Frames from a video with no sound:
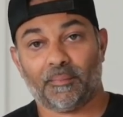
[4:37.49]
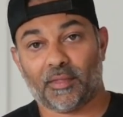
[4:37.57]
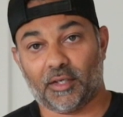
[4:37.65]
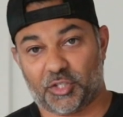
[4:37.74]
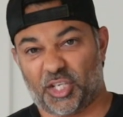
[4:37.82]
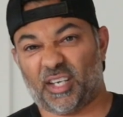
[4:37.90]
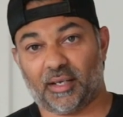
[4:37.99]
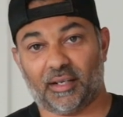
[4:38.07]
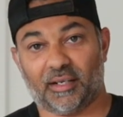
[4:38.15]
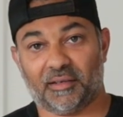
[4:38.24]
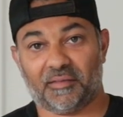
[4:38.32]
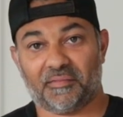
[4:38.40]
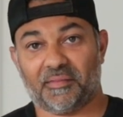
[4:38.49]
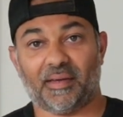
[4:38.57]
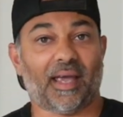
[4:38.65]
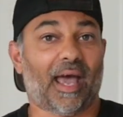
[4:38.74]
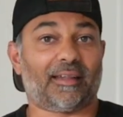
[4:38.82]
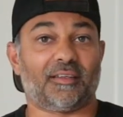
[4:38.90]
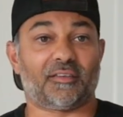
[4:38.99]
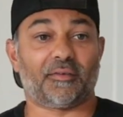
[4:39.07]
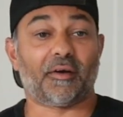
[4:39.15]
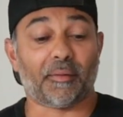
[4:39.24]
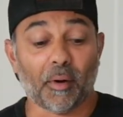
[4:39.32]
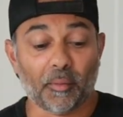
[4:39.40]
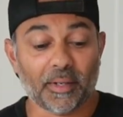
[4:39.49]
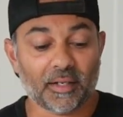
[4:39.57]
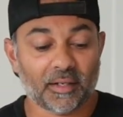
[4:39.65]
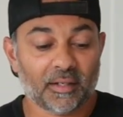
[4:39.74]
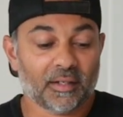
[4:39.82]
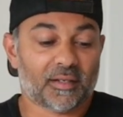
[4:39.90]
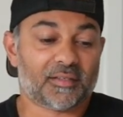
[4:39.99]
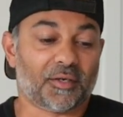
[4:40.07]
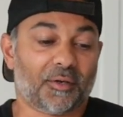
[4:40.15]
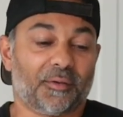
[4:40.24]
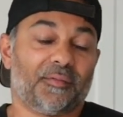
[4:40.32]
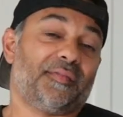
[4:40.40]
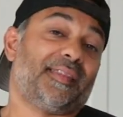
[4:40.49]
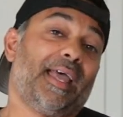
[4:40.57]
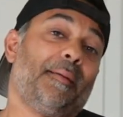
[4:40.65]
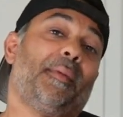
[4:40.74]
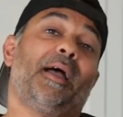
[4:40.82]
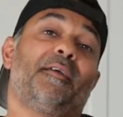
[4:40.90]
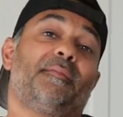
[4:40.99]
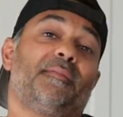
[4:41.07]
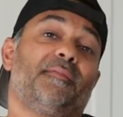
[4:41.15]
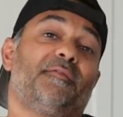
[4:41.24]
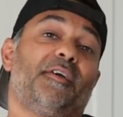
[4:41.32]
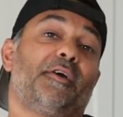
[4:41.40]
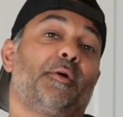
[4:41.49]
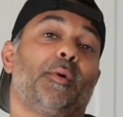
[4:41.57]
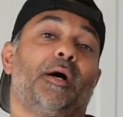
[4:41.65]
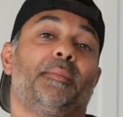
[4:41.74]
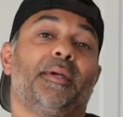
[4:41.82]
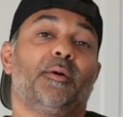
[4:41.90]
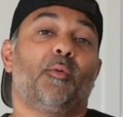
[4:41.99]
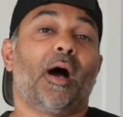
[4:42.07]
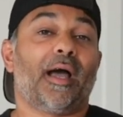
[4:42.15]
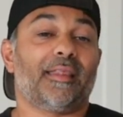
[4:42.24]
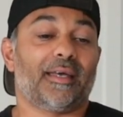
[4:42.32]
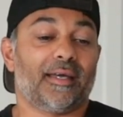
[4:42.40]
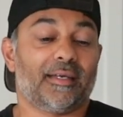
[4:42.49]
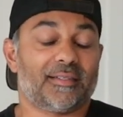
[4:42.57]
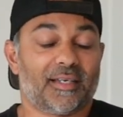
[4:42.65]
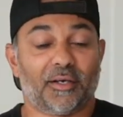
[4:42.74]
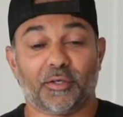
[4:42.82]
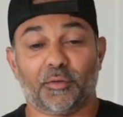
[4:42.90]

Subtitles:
the chicken at this very moment. So that might very well be why they tell